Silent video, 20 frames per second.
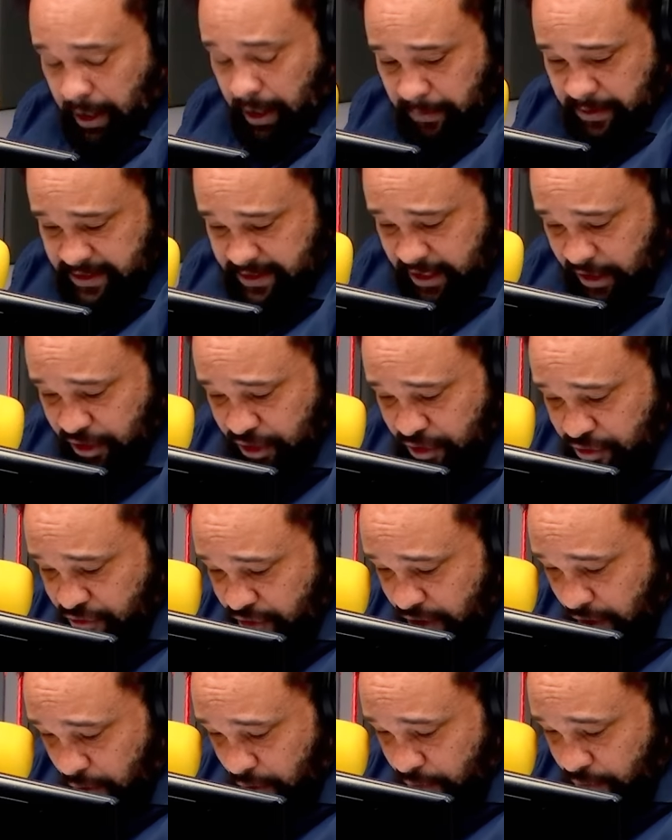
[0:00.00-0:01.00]
Because did you
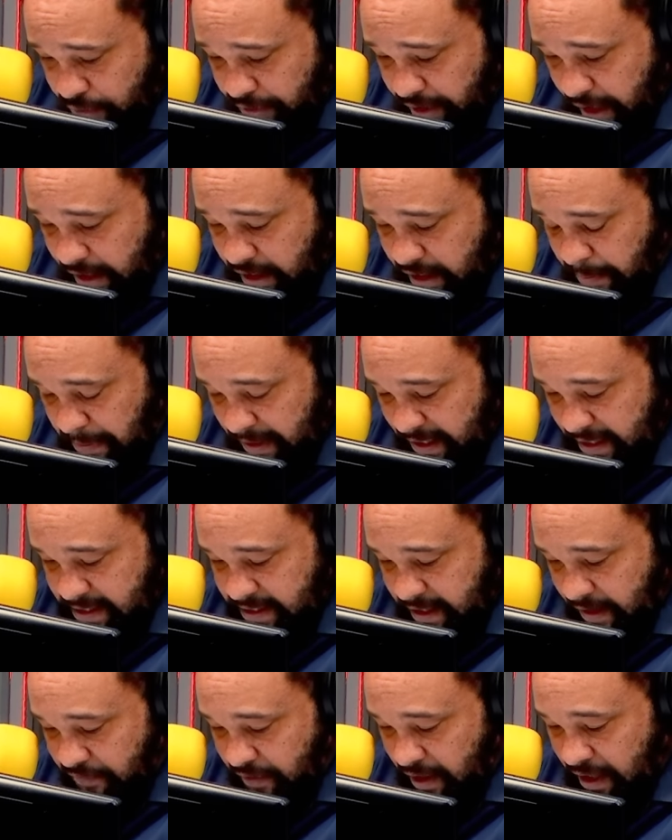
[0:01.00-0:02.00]
know that the police
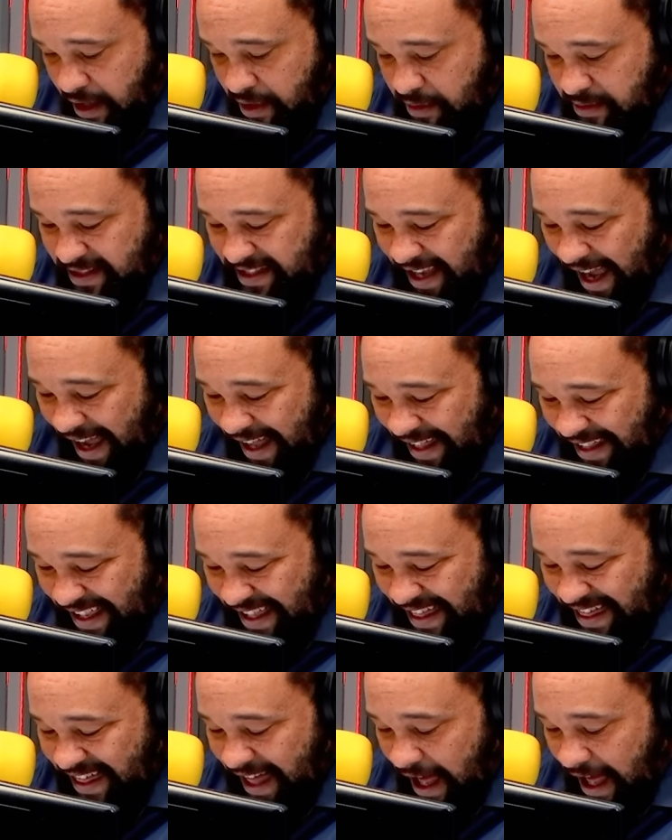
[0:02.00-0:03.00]
have closed
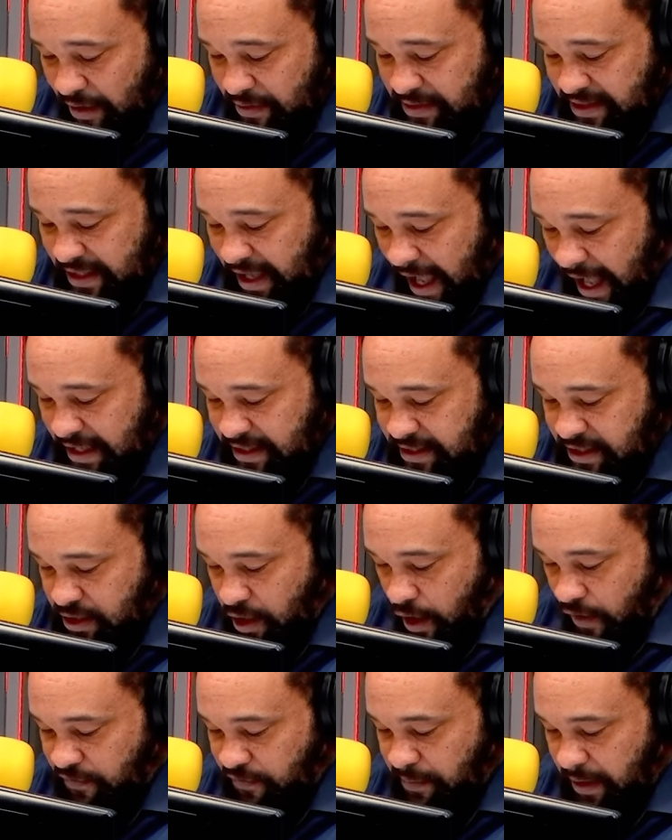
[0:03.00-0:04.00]
eighty thousand
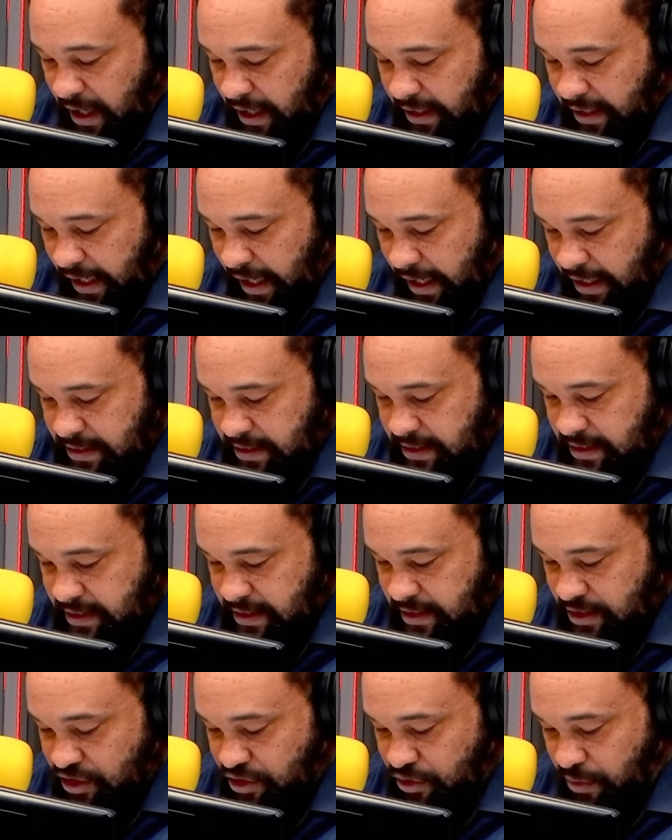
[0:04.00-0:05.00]
unsolved murder cases
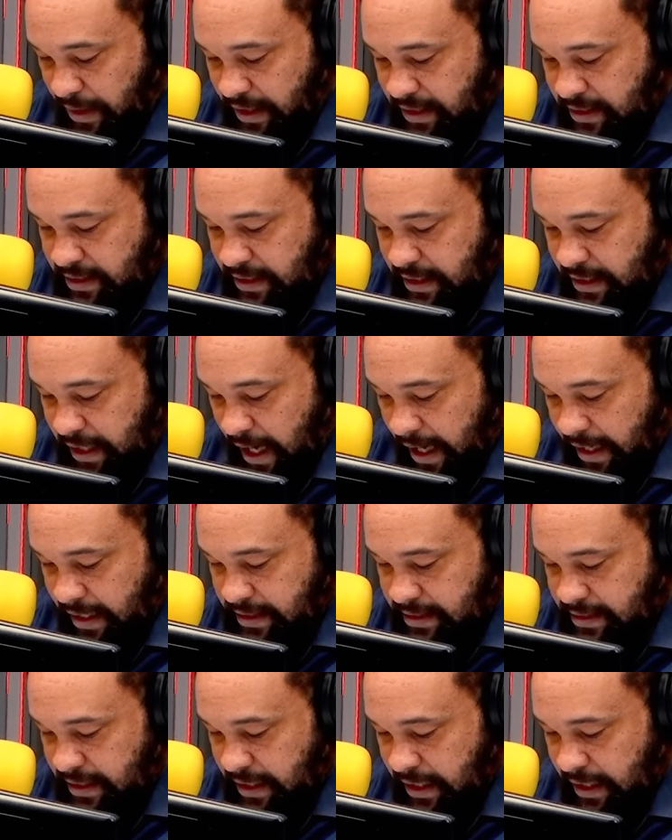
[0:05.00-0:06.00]
since twenty
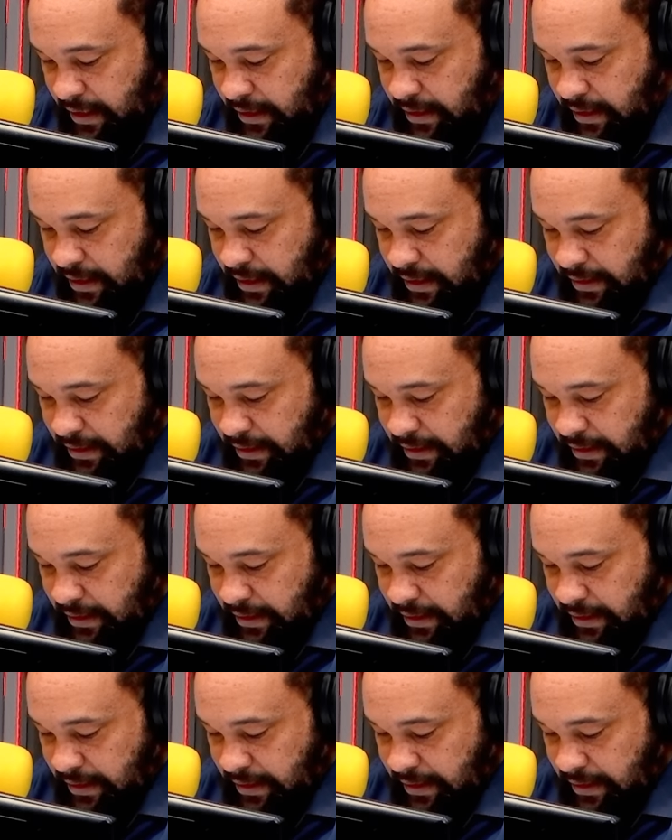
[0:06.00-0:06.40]
eighteen?